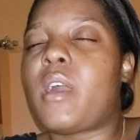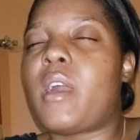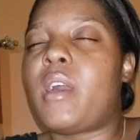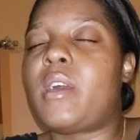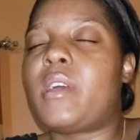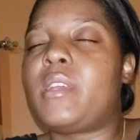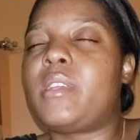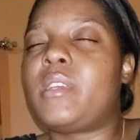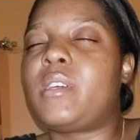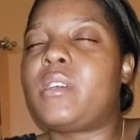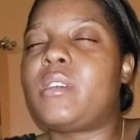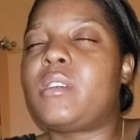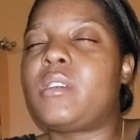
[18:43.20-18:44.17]

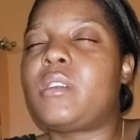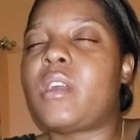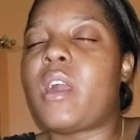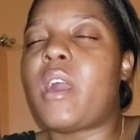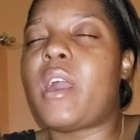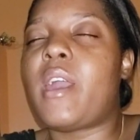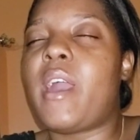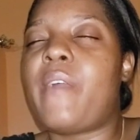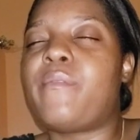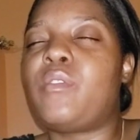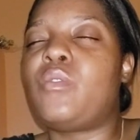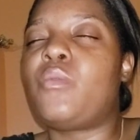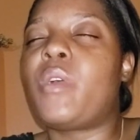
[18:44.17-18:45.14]
and I have
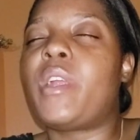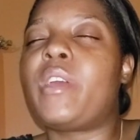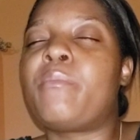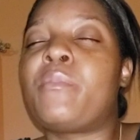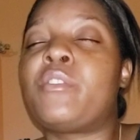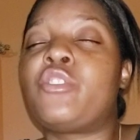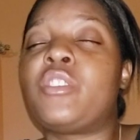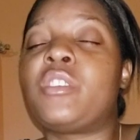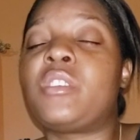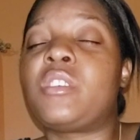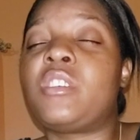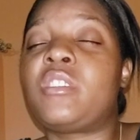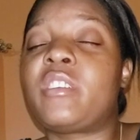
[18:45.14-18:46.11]
to do an emergency
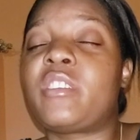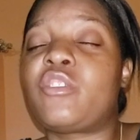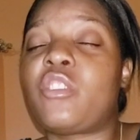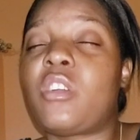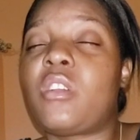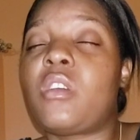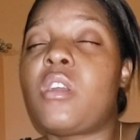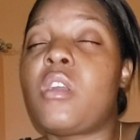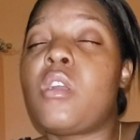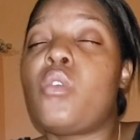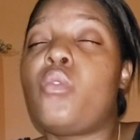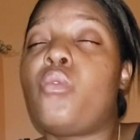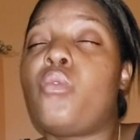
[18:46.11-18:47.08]
C-section,
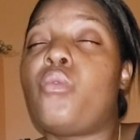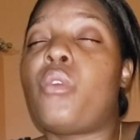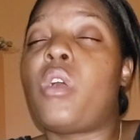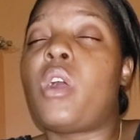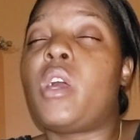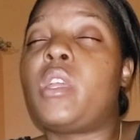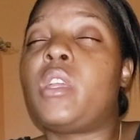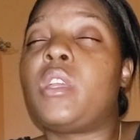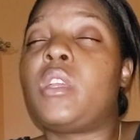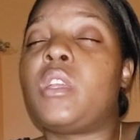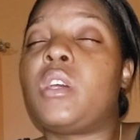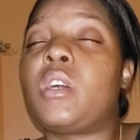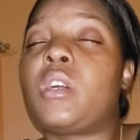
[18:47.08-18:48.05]

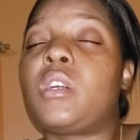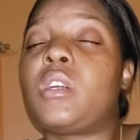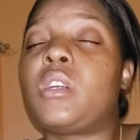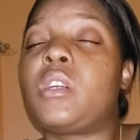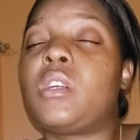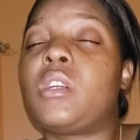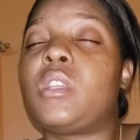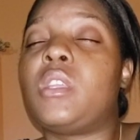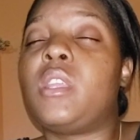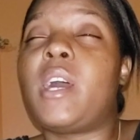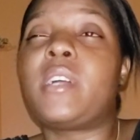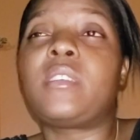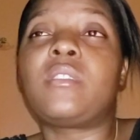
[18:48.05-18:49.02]
and
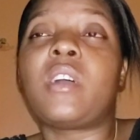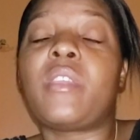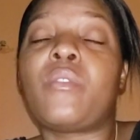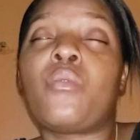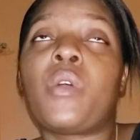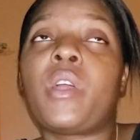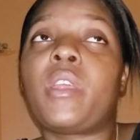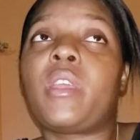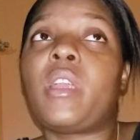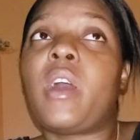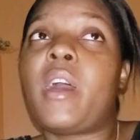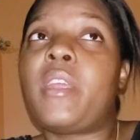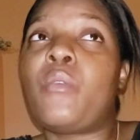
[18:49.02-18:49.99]
that's not the one.
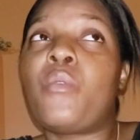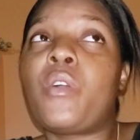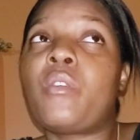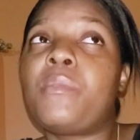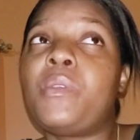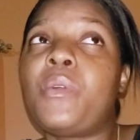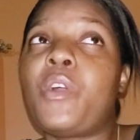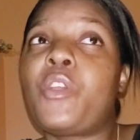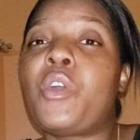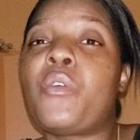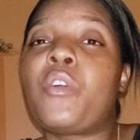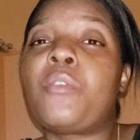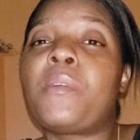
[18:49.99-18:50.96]
And the one I do and I
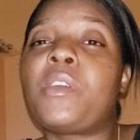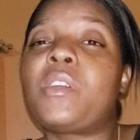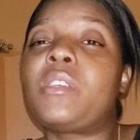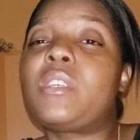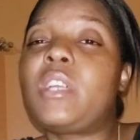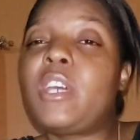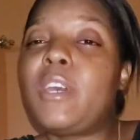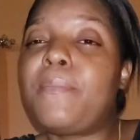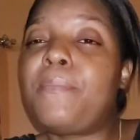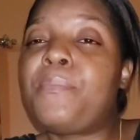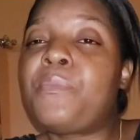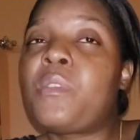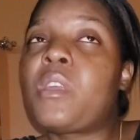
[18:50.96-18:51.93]
want to make it sleep,
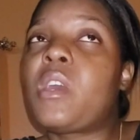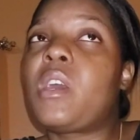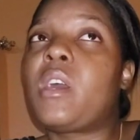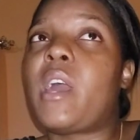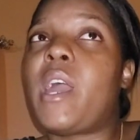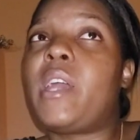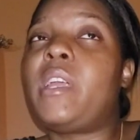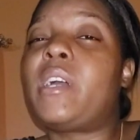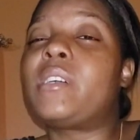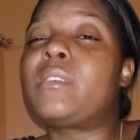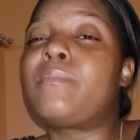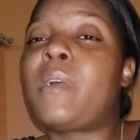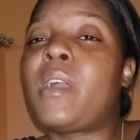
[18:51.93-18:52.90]
I did a
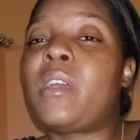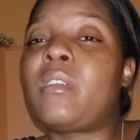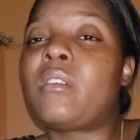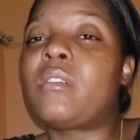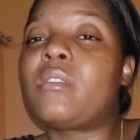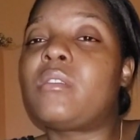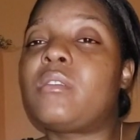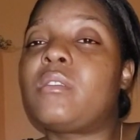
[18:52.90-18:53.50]
spinal